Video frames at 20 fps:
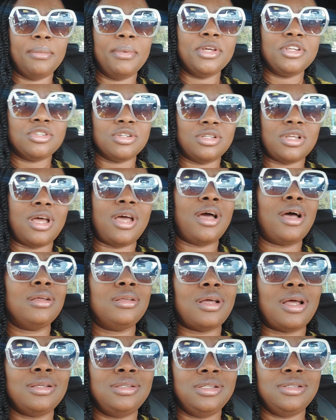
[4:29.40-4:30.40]
mentioned
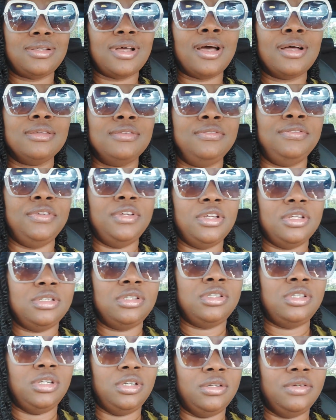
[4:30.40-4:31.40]
that I did add
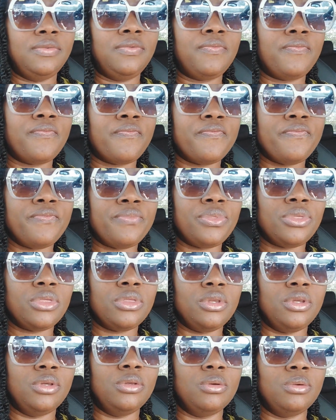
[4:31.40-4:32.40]
VAT,
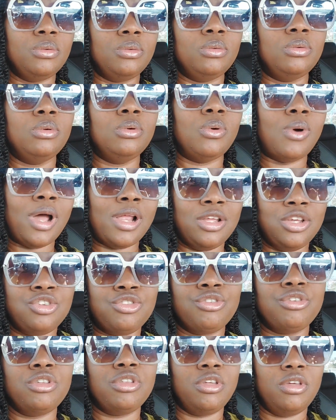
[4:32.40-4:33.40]
while
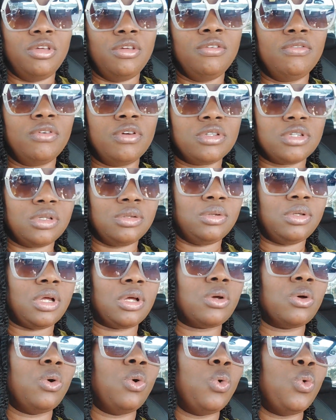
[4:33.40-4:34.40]
issuing the invoice, and
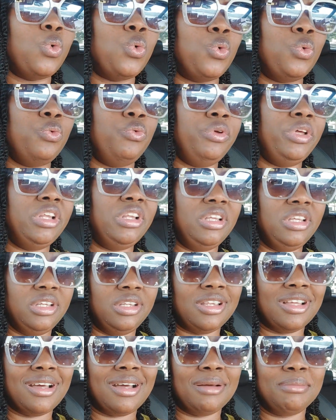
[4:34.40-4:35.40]
they're like, oh, really?
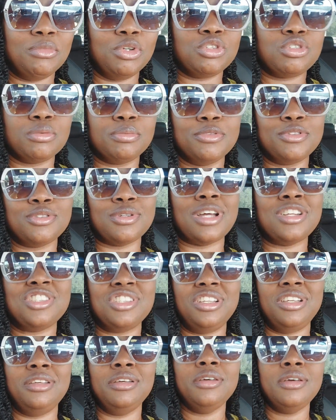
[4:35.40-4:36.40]
That I'm not supposed to
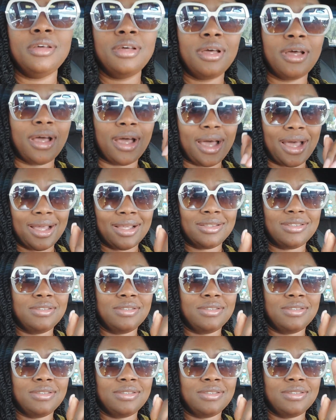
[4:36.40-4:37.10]
actually add